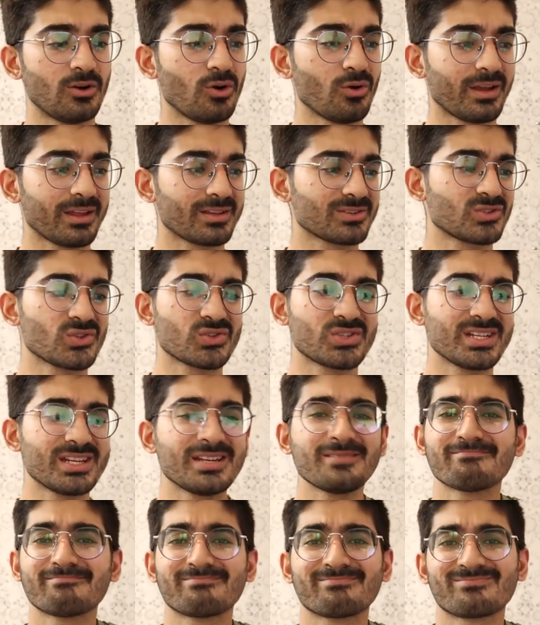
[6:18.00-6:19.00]
Okay, so
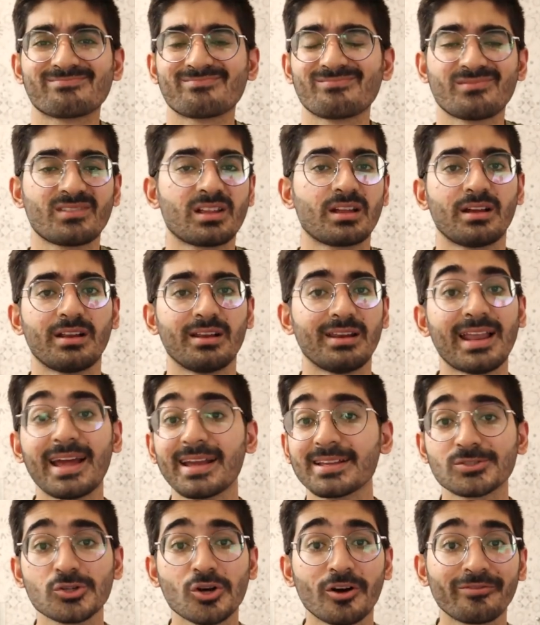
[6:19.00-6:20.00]
she
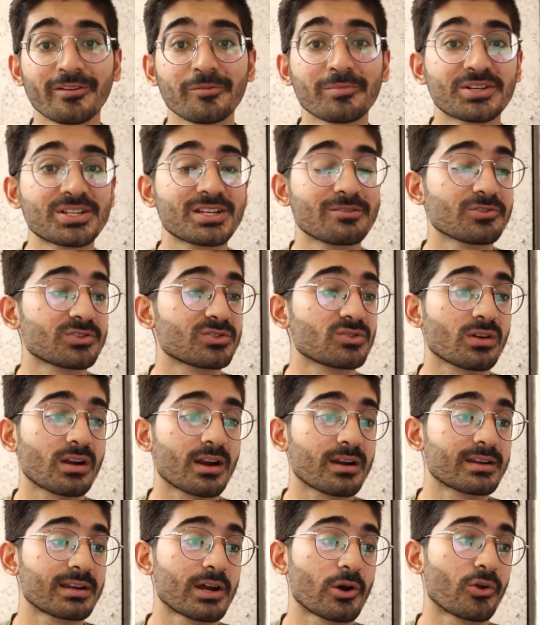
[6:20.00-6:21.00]
likes coffee, but she wants to
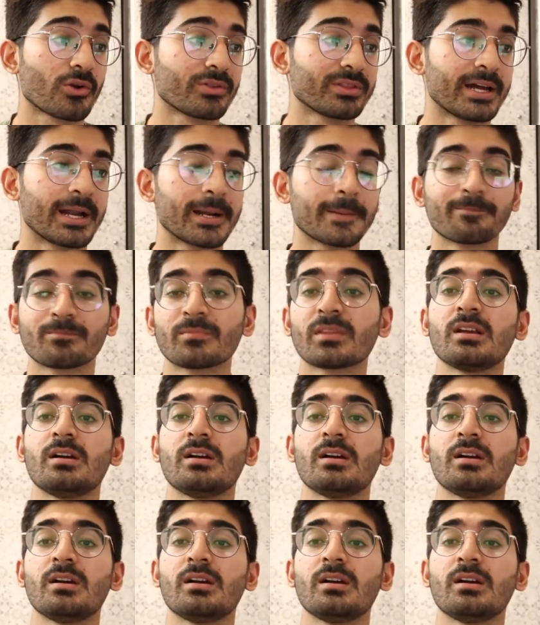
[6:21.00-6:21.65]
cut down on that.